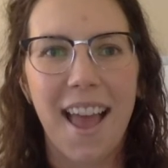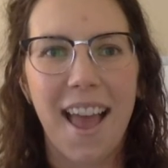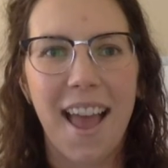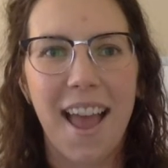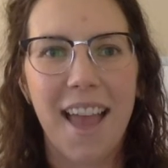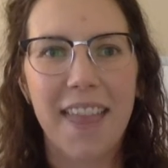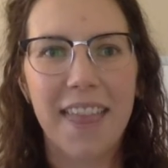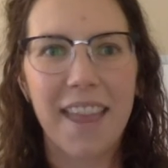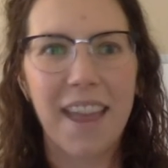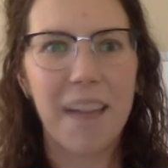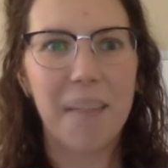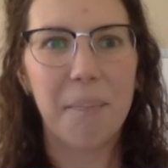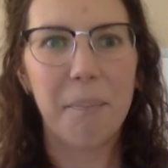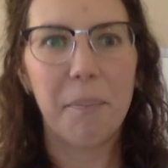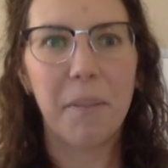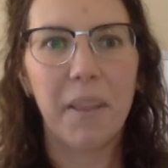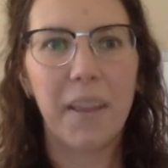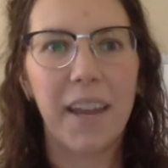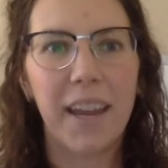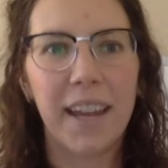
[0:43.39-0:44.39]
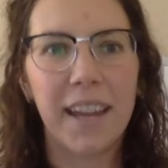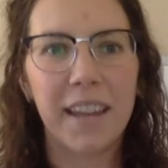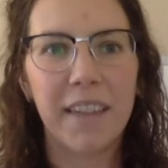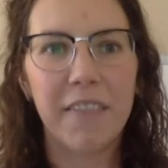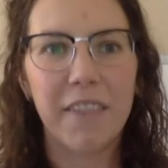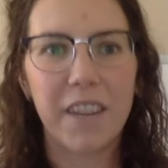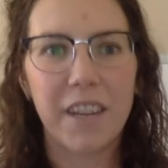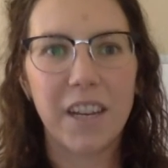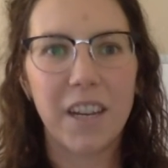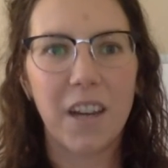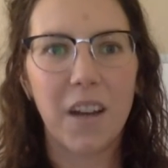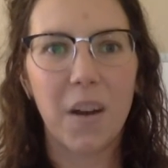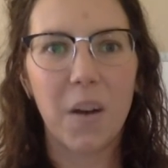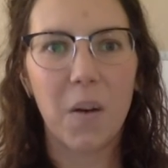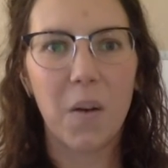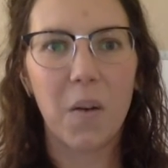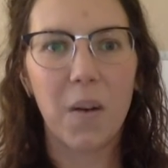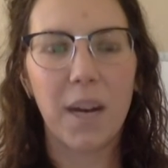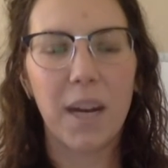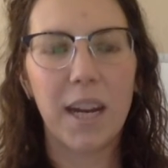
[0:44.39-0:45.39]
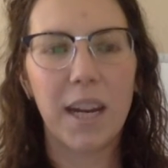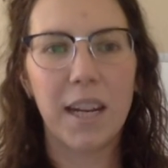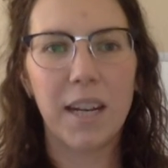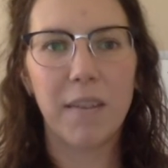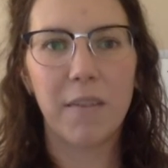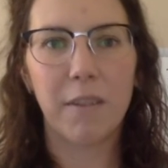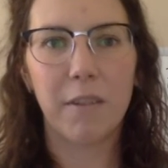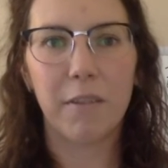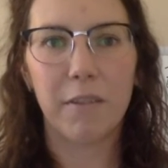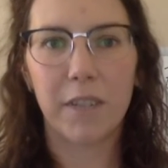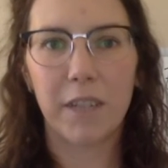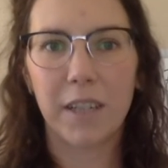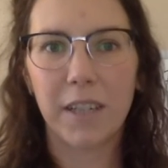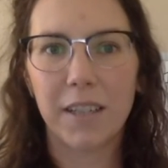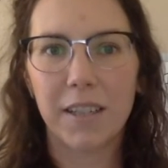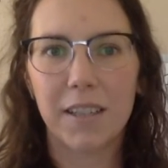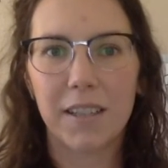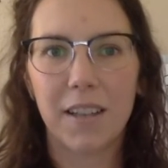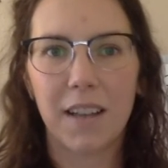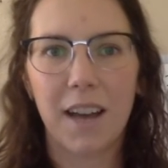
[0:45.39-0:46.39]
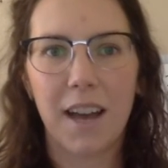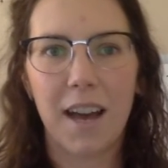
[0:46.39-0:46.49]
and then playing the video in reverse,